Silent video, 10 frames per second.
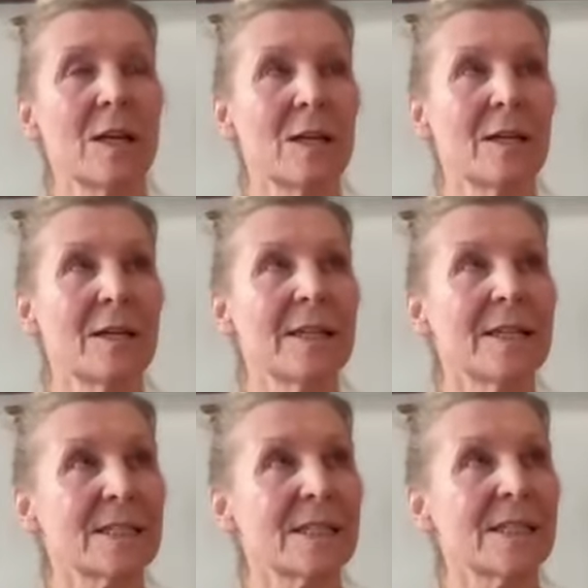
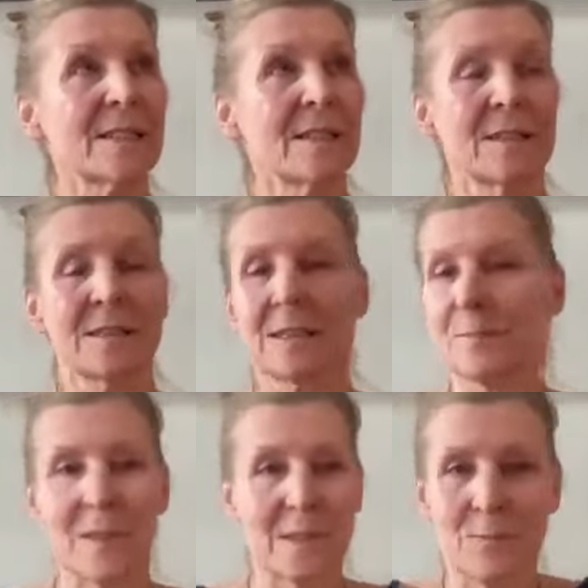it's
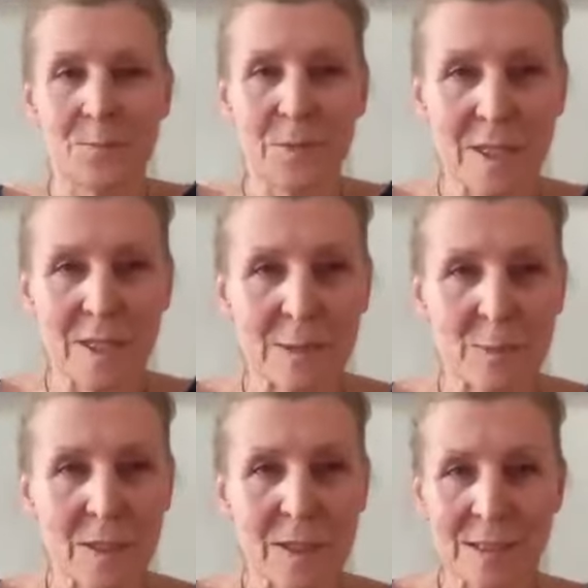
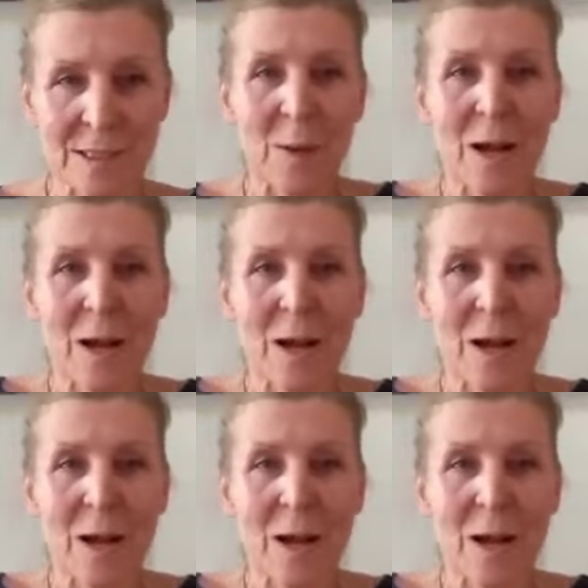the